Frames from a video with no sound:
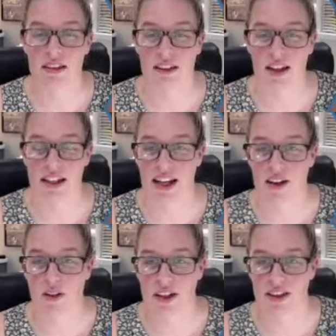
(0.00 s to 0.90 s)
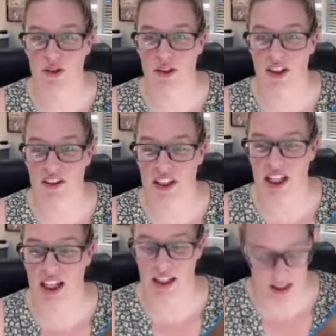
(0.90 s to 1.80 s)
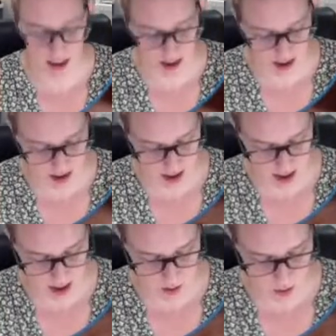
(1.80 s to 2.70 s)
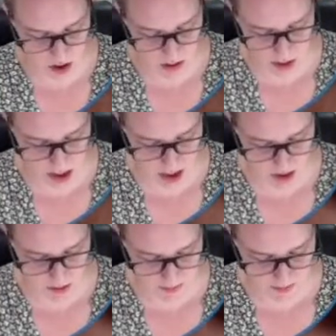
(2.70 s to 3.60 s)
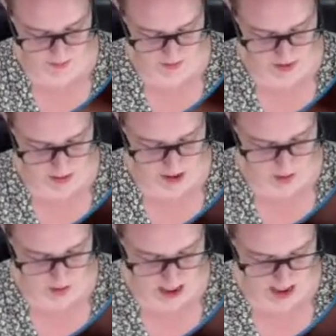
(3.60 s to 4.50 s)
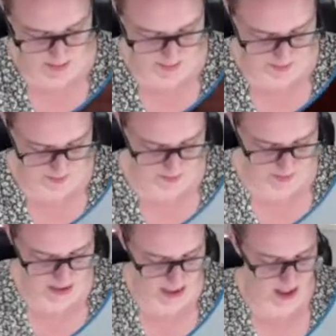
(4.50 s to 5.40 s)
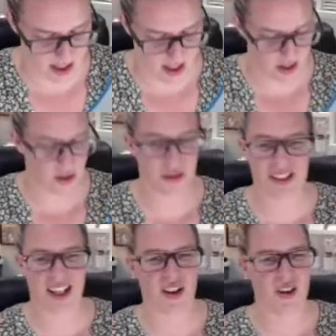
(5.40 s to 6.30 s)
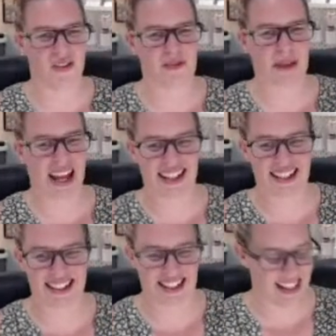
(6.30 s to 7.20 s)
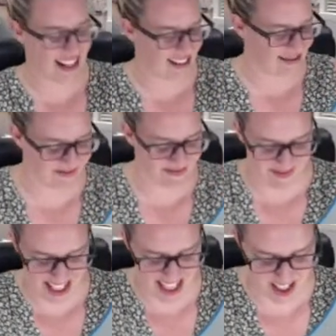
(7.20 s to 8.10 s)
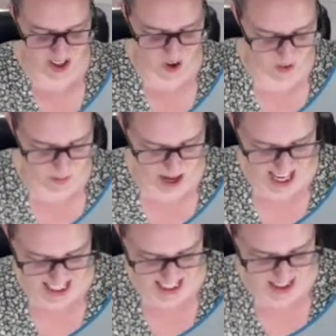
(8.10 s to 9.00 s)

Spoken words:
And now it's all over there. What do we do? Do we go with it? Oh, it's a lot of paste, isn't it? It's a lot of paste.